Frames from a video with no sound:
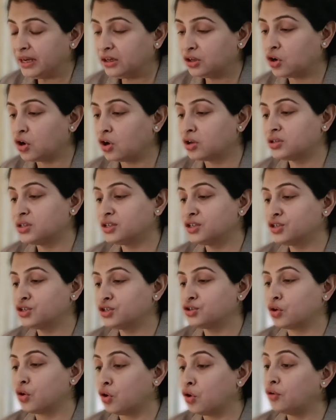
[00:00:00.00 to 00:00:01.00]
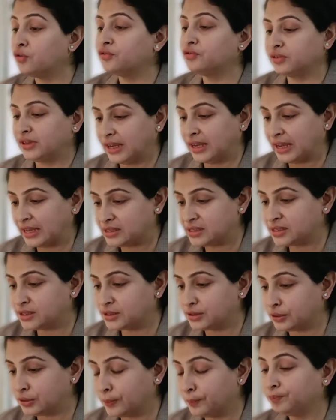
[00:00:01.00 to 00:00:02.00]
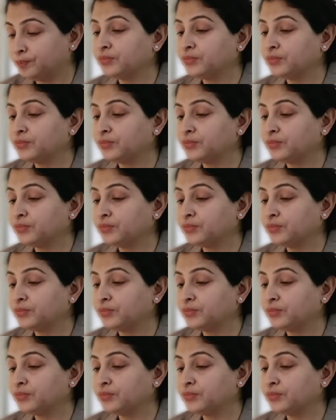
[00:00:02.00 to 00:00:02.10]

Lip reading: causes of cancer.